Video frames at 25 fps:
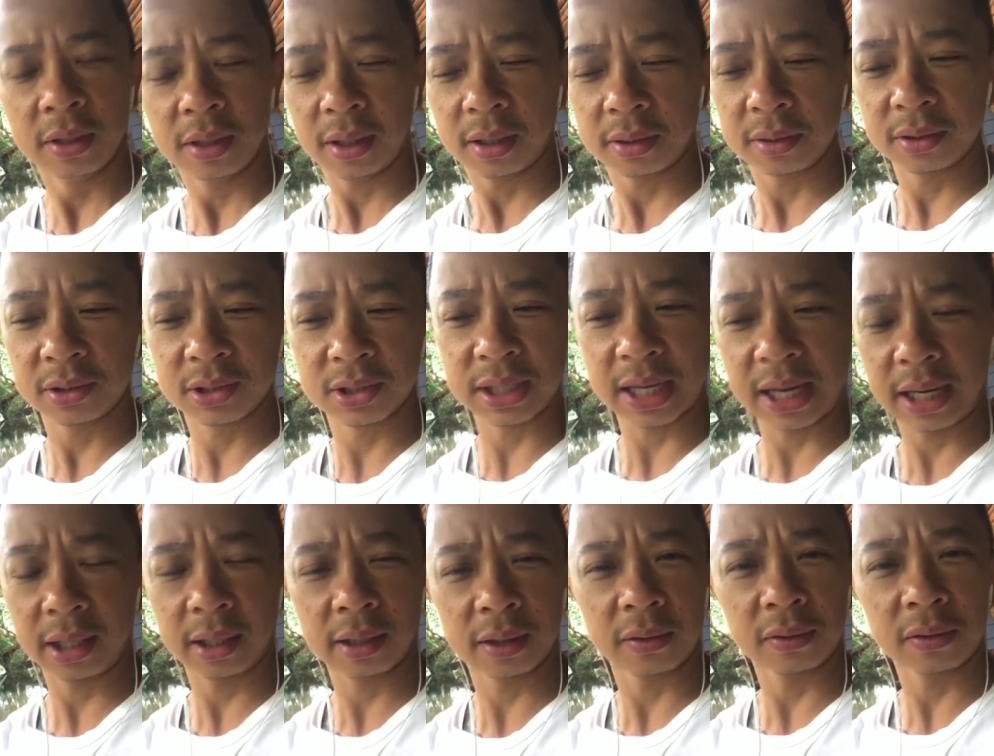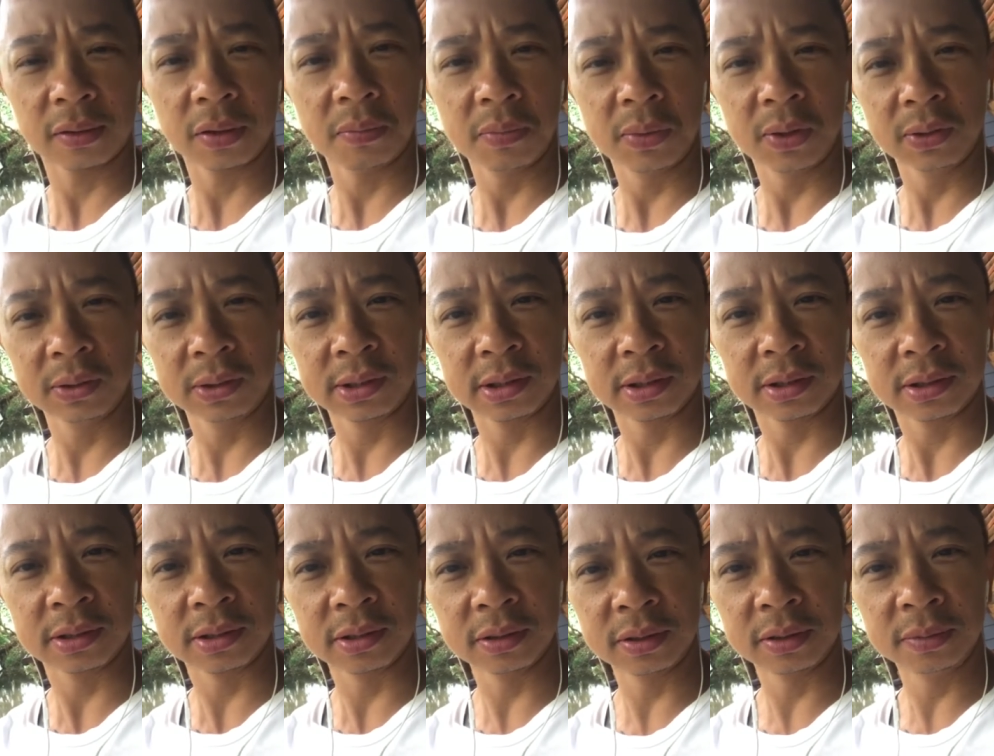understanding our immune
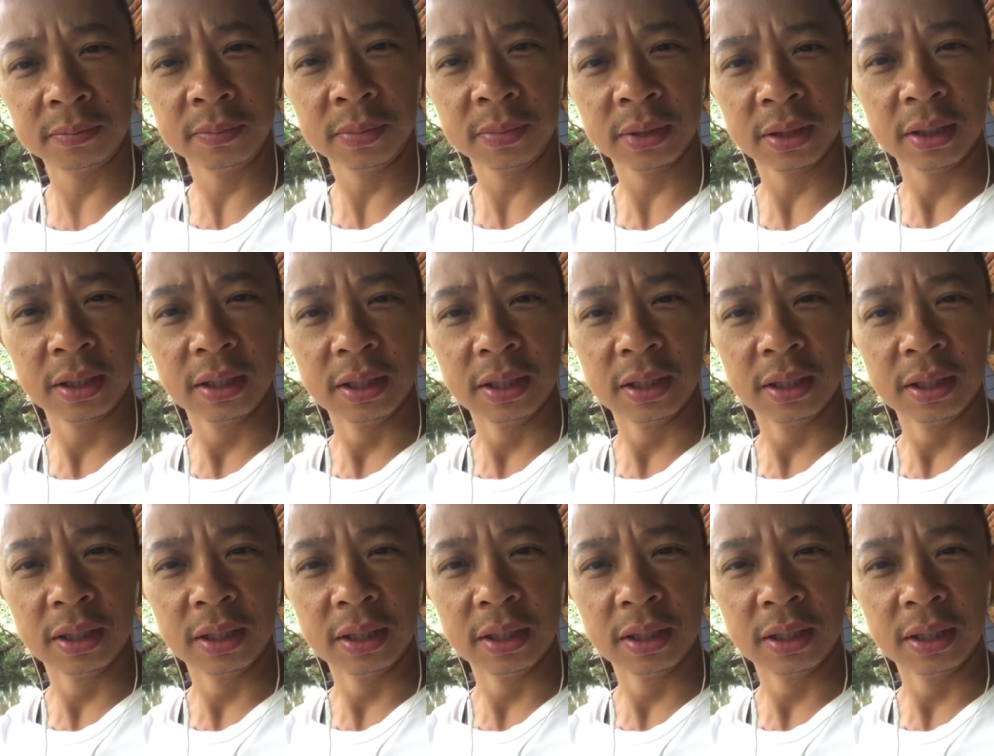system,